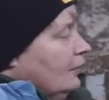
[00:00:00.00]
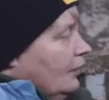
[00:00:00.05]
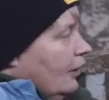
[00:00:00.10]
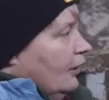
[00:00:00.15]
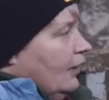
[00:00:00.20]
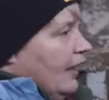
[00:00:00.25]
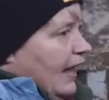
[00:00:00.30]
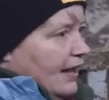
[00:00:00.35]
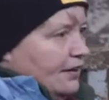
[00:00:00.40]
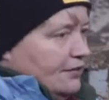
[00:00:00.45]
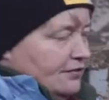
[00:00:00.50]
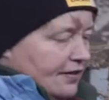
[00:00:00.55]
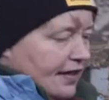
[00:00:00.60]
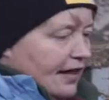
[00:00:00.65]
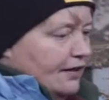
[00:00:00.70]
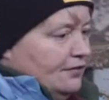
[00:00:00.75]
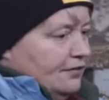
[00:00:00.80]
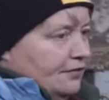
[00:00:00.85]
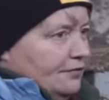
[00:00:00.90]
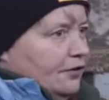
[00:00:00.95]
Okay, so
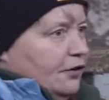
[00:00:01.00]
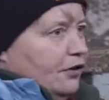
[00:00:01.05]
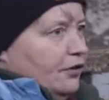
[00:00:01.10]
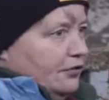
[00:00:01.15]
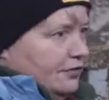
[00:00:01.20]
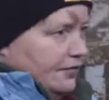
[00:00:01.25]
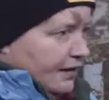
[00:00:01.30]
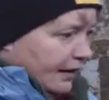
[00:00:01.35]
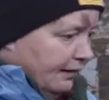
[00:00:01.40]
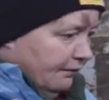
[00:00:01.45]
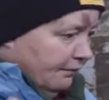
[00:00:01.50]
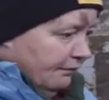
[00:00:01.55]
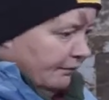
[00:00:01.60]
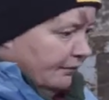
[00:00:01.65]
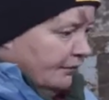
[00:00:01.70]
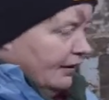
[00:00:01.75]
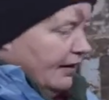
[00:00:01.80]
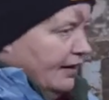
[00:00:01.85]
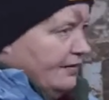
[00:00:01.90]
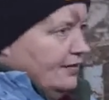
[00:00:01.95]
that's the first thing.
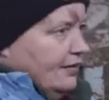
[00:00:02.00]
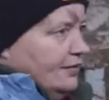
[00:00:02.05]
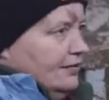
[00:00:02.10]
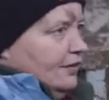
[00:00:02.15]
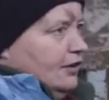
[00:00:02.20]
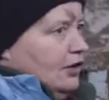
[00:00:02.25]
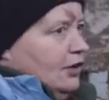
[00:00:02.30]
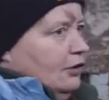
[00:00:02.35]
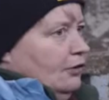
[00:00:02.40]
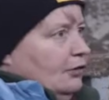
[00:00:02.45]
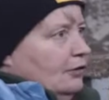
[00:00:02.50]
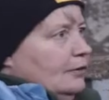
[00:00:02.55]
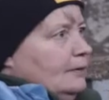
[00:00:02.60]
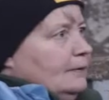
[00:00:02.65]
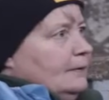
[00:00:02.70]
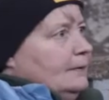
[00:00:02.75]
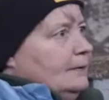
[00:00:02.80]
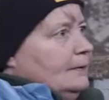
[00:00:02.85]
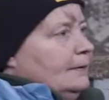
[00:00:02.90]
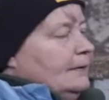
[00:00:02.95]
Is it secure?
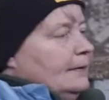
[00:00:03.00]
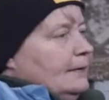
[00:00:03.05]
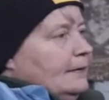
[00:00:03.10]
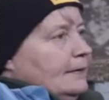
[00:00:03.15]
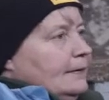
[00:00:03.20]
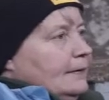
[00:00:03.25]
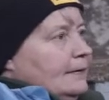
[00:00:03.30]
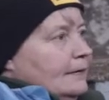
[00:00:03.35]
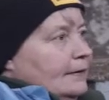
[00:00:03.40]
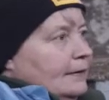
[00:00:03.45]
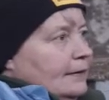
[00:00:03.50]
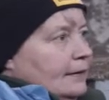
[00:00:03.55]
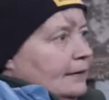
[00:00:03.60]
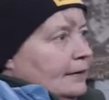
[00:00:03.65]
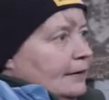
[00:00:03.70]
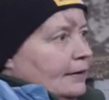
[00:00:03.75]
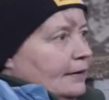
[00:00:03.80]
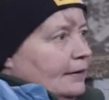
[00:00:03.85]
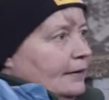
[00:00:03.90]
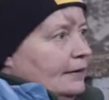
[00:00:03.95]

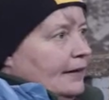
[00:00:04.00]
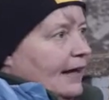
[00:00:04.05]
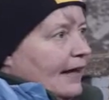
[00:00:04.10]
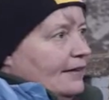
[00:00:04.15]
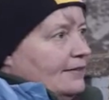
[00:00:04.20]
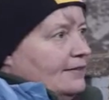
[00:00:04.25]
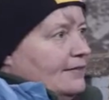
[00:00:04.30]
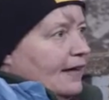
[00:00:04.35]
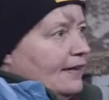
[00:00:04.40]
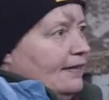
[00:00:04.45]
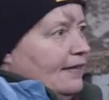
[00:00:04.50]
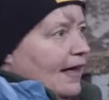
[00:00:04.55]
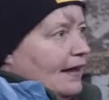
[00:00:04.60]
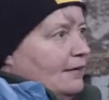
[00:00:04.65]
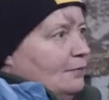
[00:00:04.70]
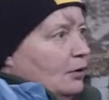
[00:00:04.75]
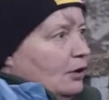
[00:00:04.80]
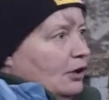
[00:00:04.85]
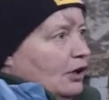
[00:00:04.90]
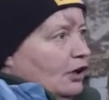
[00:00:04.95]
Next thing
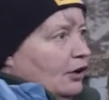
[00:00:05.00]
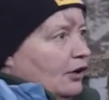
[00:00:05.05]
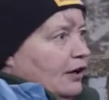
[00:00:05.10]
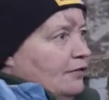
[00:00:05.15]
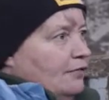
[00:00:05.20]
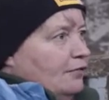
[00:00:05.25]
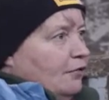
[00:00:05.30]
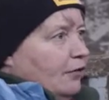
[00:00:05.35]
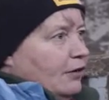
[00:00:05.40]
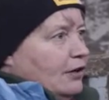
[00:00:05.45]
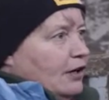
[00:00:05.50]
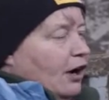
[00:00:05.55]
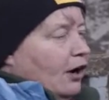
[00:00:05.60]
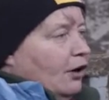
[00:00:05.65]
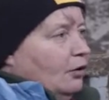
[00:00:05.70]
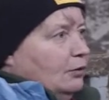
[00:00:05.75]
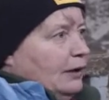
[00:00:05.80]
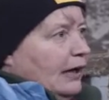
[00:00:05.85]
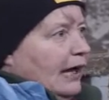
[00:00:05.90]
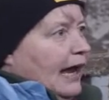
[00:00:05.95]
then, what you're looking for in your
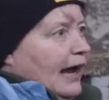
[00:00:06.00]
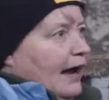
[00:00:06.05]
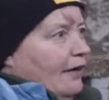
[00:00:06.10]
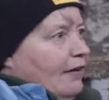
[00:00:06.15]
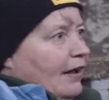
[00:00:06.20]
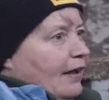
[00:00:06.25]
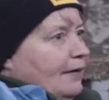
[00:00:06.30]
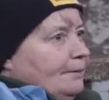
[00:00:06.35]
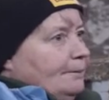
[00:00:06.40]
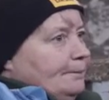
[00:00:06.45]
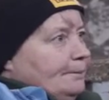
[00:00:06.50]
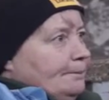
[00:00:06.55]
holding area.